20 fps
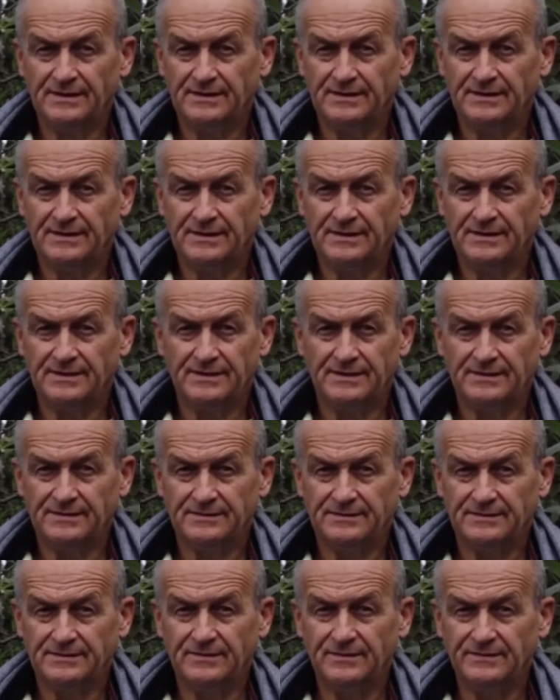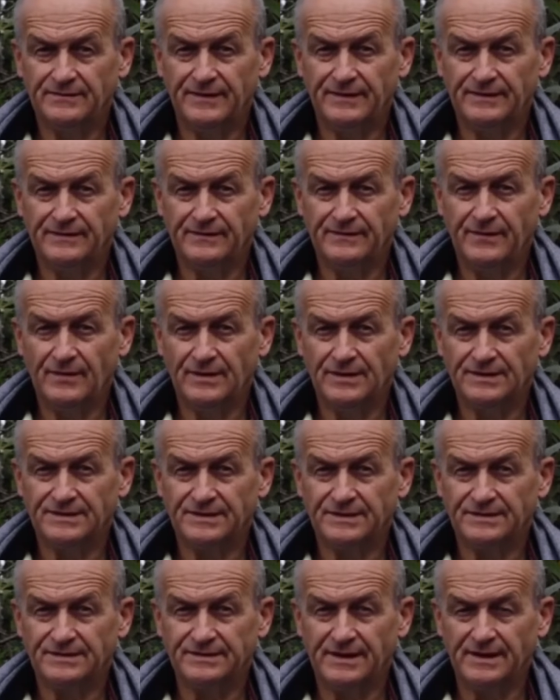a good friend of
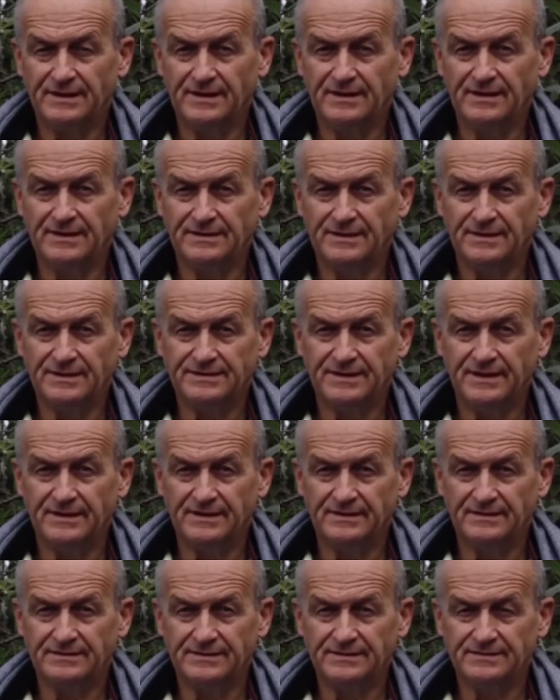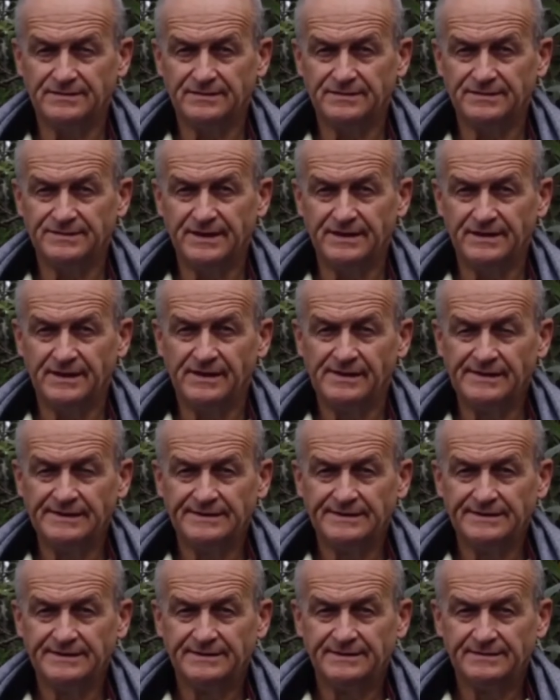hers, Stella, and asked, hey, did you see
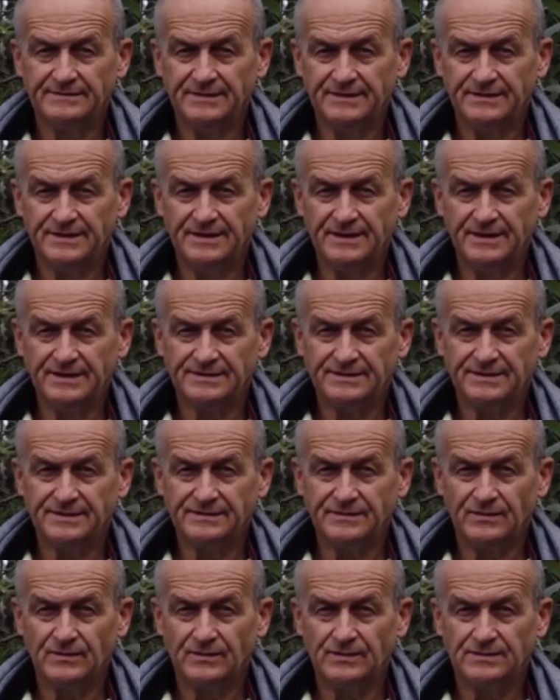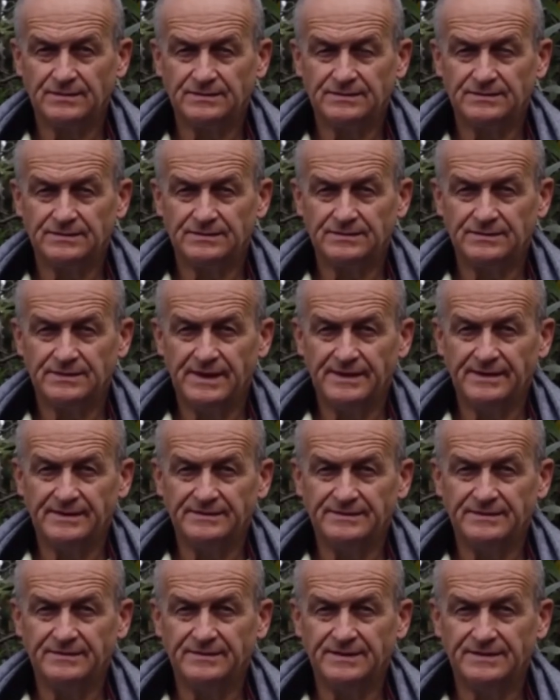where she is? And so
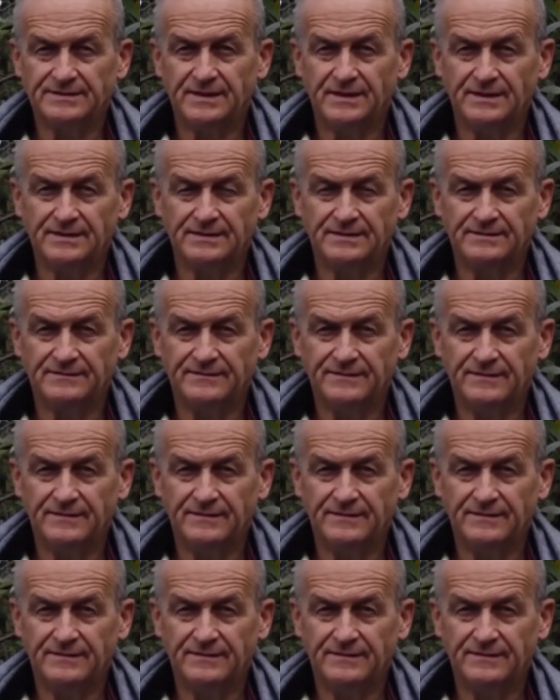She was gone